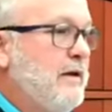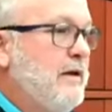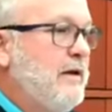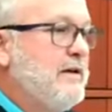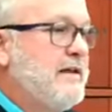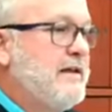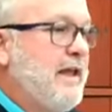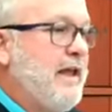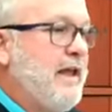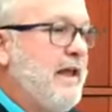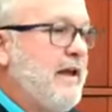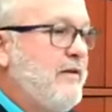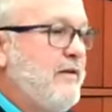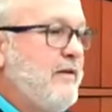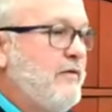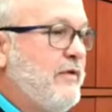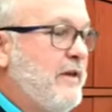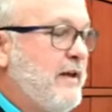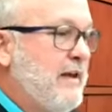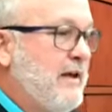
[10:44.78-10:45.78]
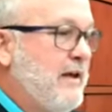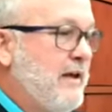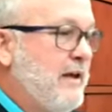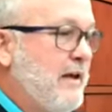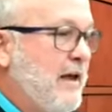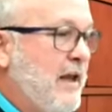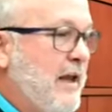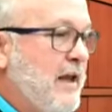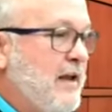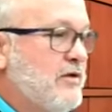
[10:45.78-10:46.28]
is to have the
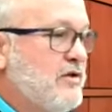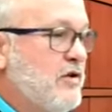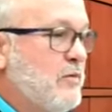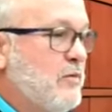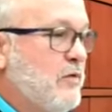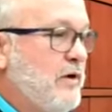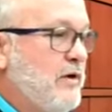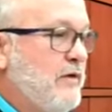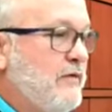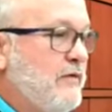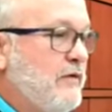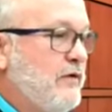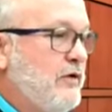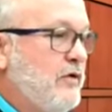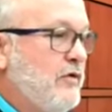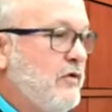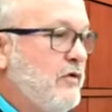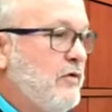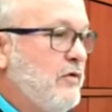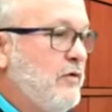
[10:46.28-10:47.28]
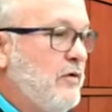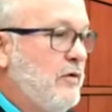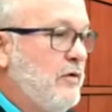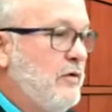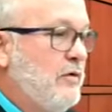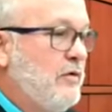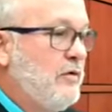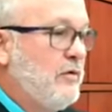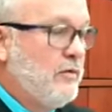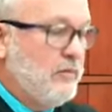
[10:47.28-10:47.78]
answer brief due.
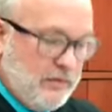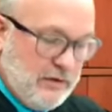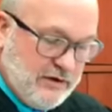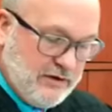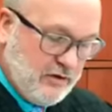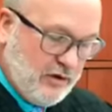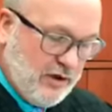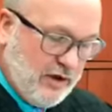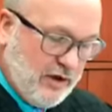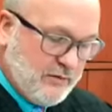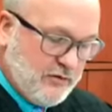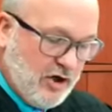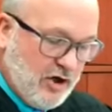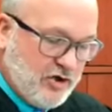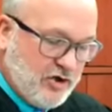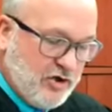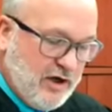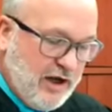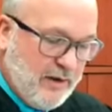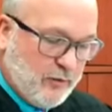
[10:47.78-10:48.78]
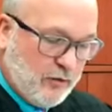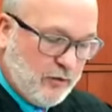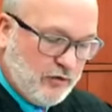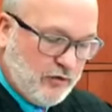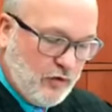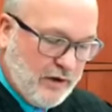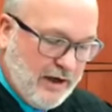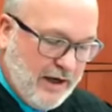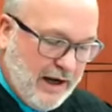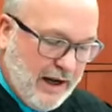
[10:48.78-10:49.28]
Is there any objection to April
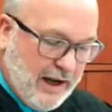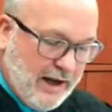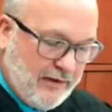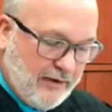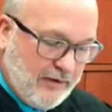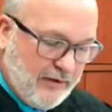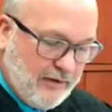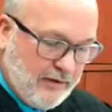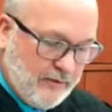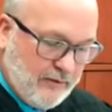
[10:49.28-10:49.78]
29th?